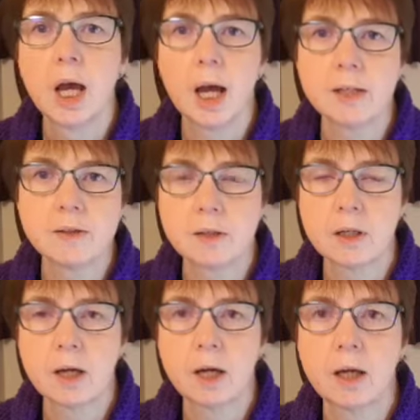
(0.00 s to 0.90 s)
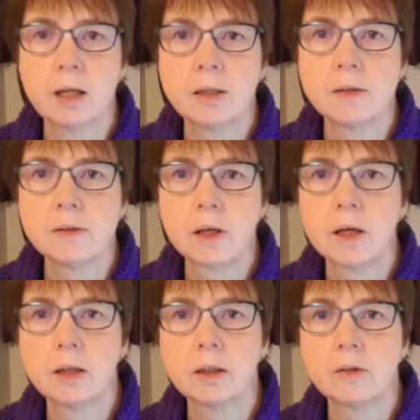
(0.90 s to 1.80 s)
and sit and
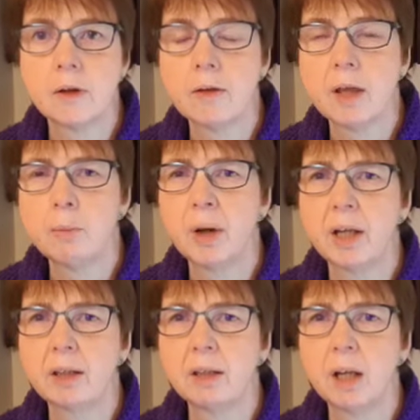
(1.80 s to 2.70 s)
cut out that pattern.